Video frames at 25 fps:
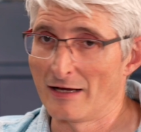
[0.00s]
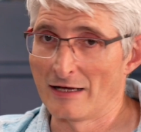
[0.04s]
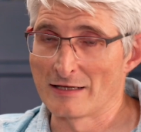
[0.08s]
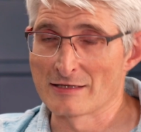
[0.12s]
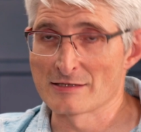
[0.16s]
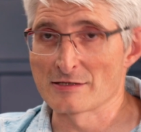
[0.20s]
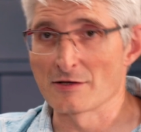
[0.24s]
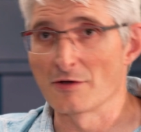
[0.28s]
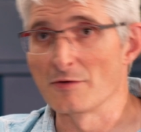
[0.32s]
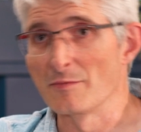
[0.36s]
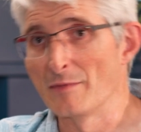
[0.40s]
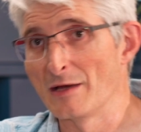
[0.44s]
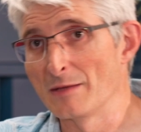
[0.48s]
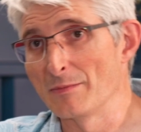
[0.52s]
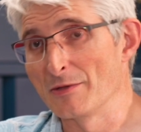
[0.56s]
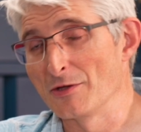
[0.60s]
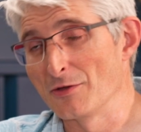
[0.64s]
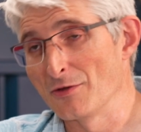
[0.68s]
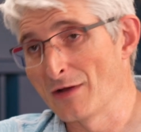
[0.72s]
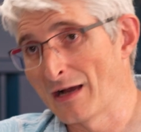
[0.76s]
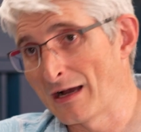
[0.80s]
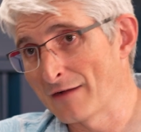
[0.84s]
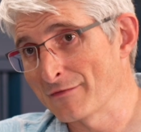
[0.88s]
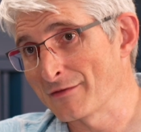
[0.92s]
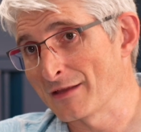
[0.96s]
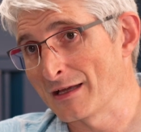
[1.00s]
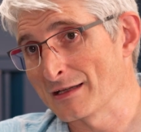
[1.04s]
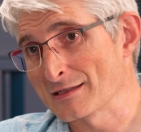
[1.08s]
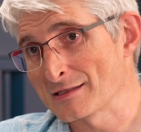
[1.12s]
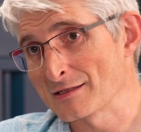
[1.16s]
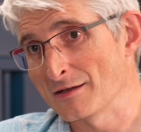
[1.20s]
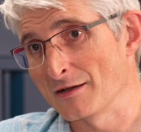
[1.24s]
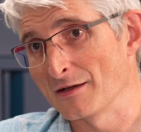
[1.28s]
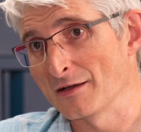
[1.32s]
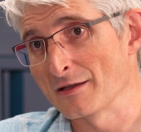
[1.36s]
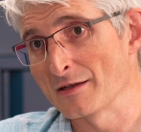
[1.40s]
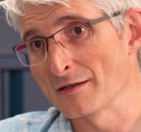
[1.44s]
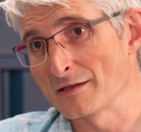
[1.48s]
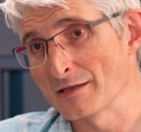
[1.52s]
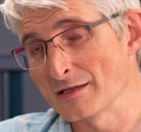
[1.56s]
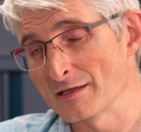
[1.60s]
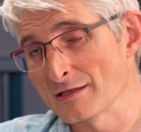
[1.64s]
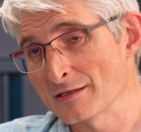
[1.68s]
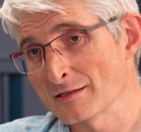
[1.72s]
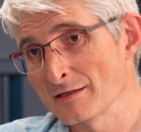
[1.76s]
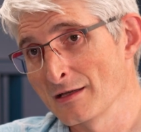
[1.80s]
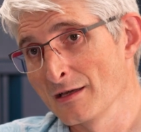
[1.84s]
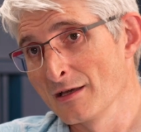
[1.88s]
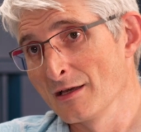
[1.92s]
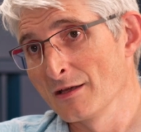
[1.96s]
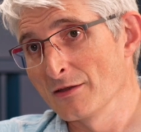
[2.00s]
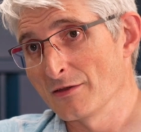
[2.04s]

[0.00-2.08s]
And so maybe you have that scientist